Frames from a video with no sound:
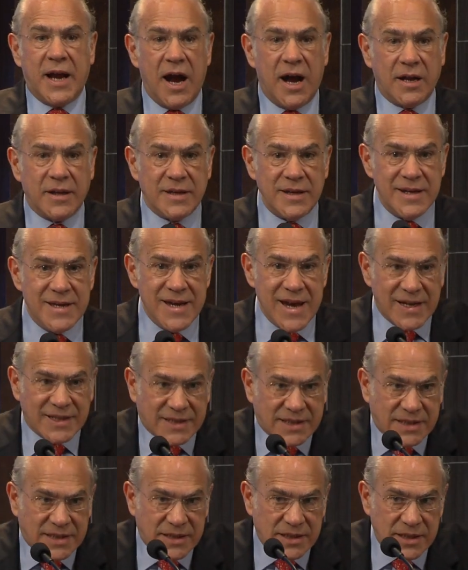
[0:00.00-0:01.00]
God,
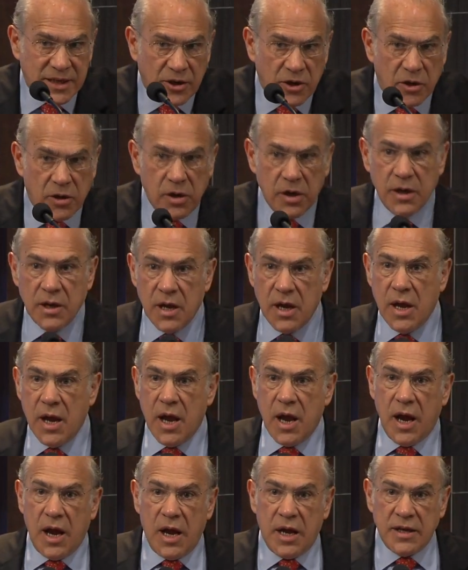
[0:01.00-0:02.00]
yes, you know,
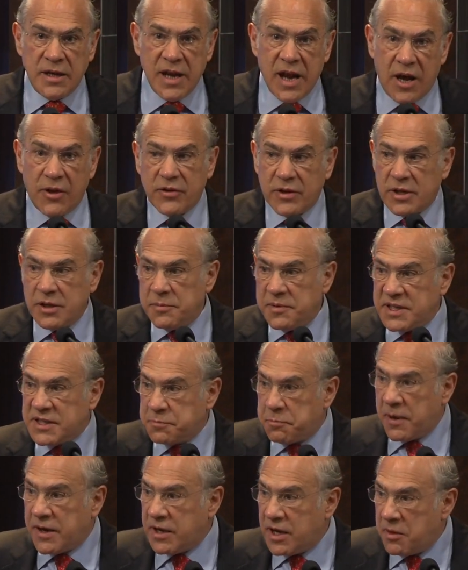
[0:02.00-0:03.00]
now they're going to be
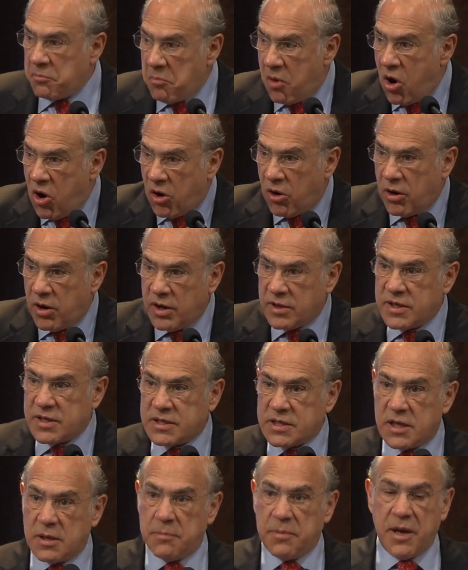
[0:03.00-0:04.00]
spending more, and
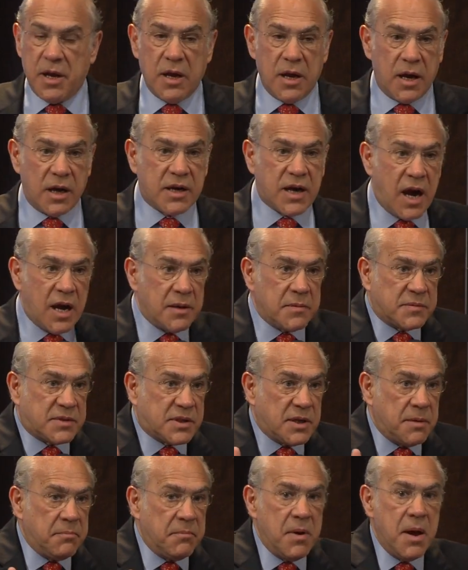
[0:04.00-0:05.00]
there's going to be a kind of
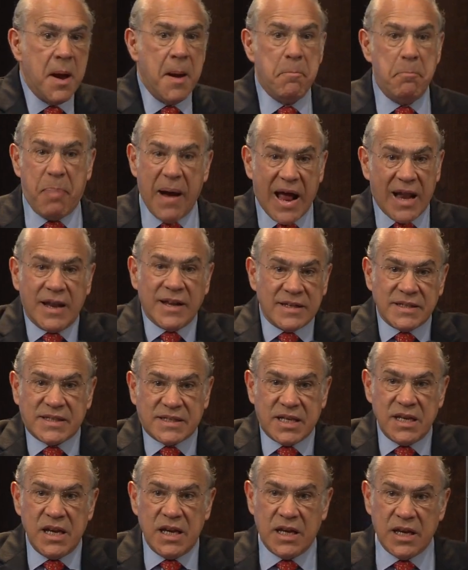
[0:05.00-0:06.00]
some
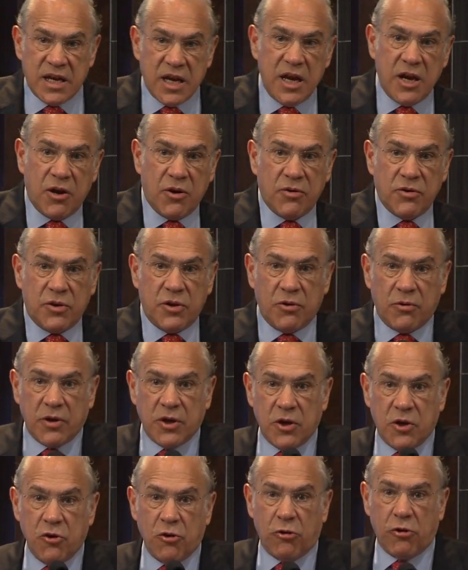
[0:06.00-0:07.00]
balancing here
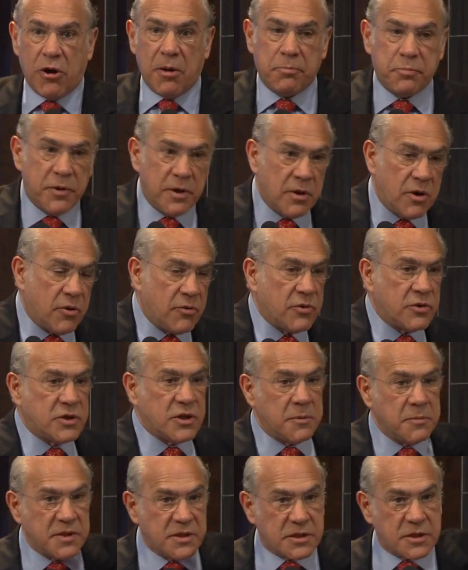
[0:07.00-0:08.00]
during Europe. You know, the
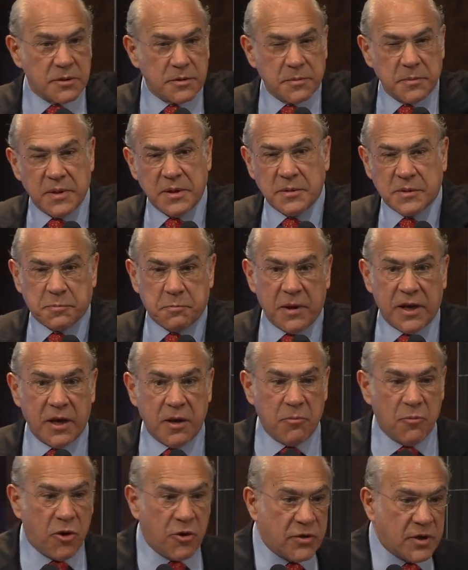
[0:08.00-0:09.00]
Germans are going to be
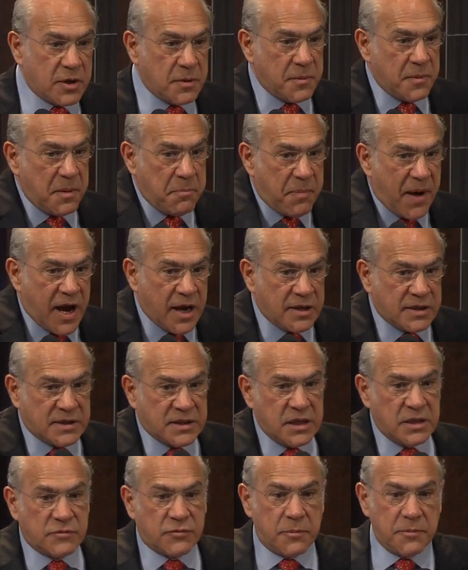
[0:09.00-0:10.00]
spending more. They're going to be buying
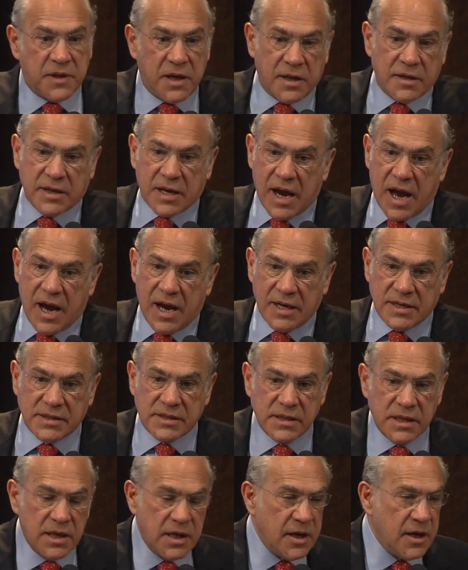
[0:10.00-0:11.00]
things from the other
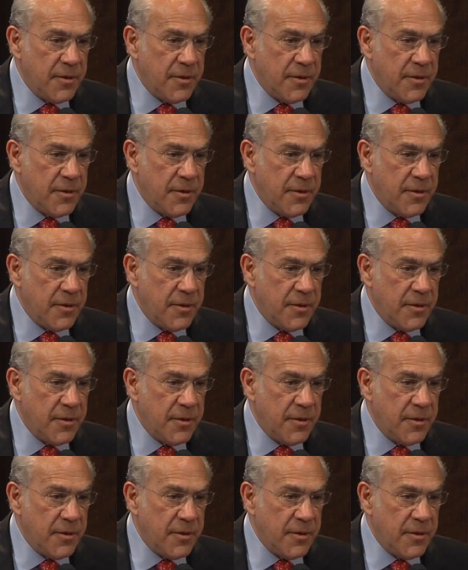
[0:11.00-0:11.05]
guys.